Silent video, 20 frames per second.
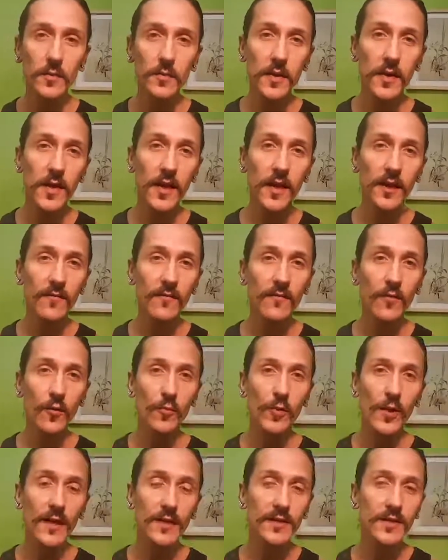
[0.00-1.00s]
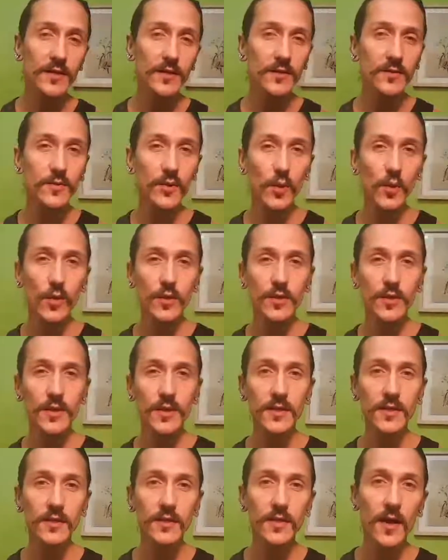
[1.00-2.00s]
And for practitioners who are watching this,
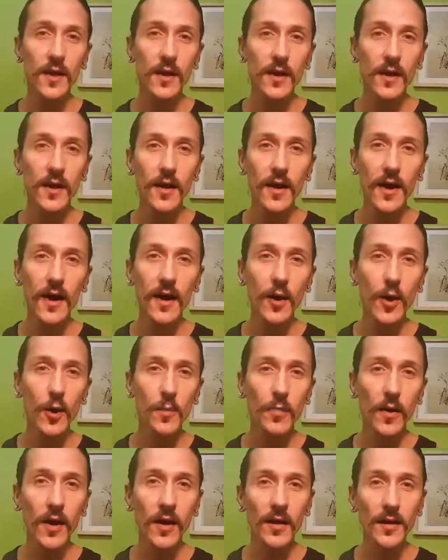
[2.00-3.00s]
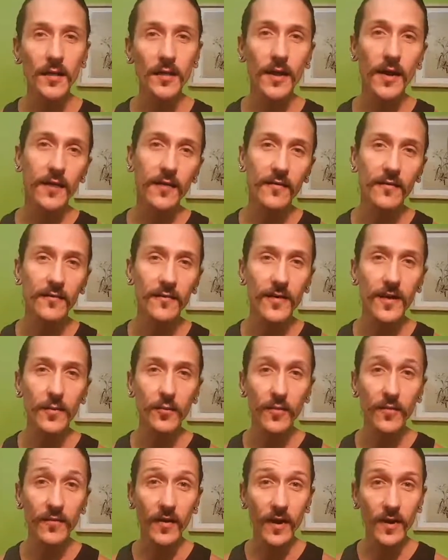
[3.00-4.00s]
I hope I have
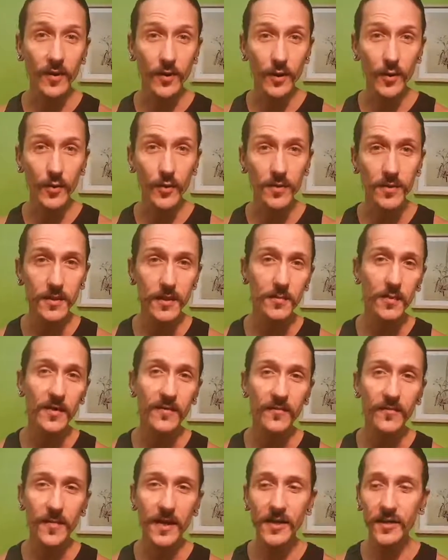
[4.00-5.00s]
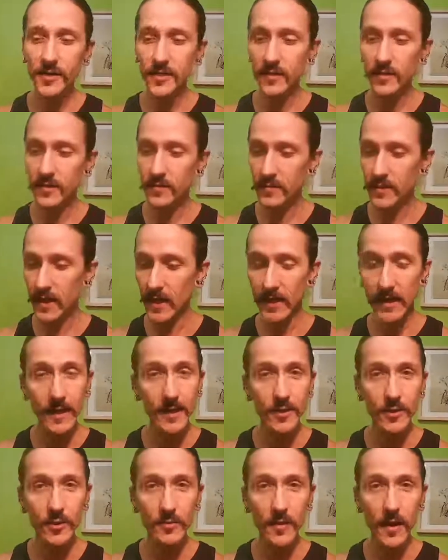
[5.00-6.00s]
provided you with some information and some techniques you
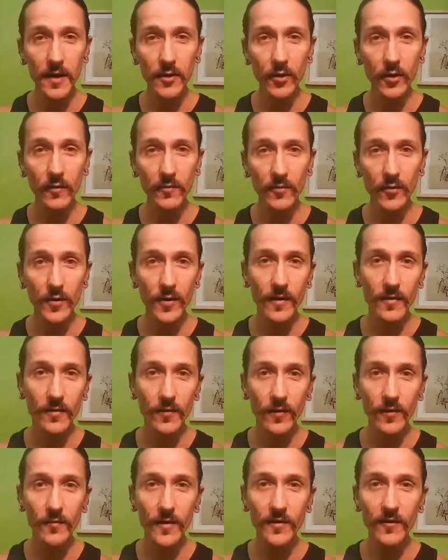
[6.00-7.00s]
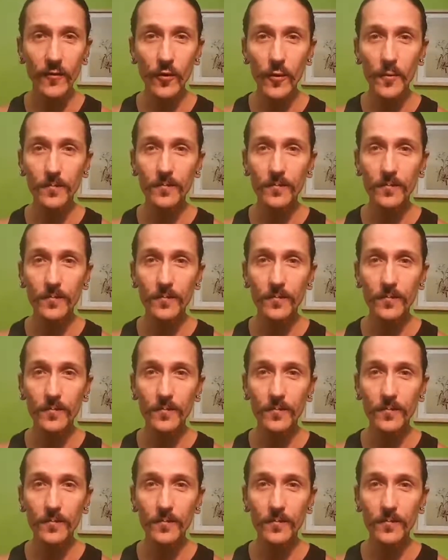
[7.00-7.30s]
may not have already thought of before.